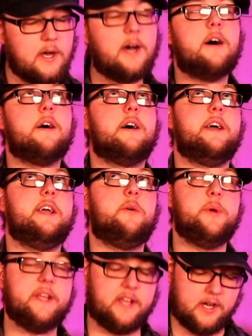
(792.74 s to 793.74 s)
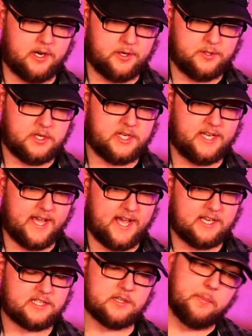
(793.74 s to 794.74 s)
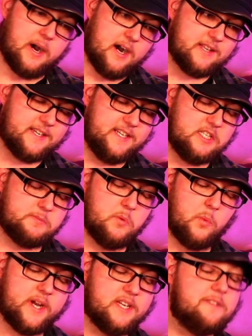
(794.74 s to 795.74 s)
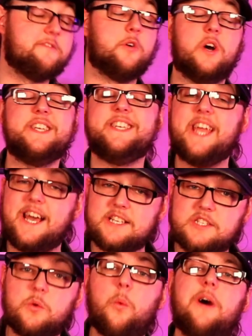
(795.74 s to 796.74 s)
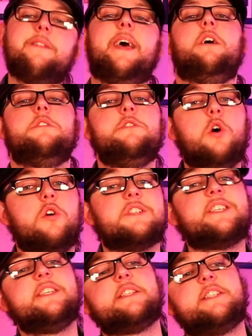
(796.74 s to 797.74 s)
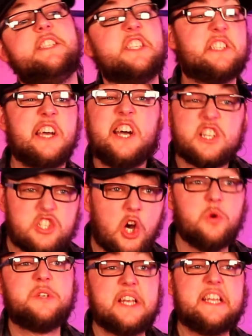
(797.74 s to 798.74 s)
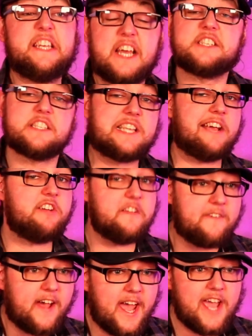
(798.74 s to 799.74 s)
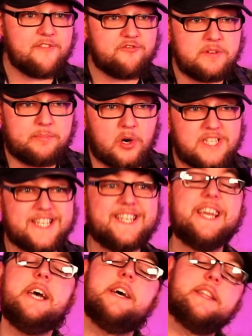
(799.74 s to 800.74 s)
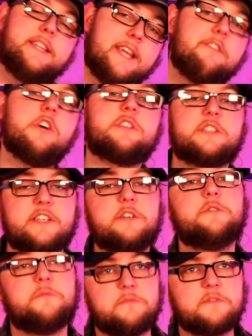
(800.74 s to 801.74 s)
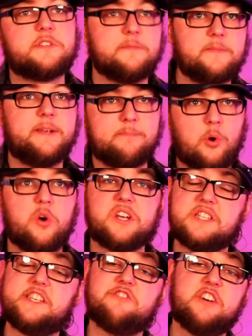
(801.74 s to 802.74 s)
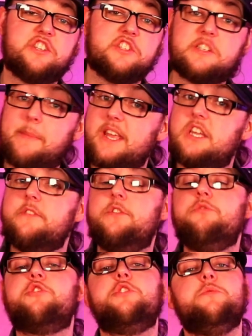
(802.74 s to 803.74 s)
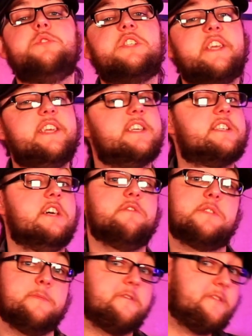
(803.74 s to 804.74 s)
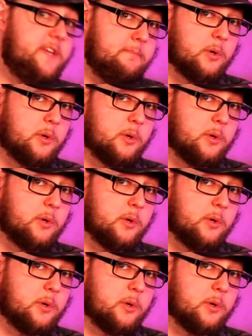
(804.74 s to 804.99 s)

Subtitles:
Oh, here we go. Yes, the part that he's been waiting for. Yes, while they are not considered totally necessary for everybody, there are still some important considerations to make if you choose to get yourself some feet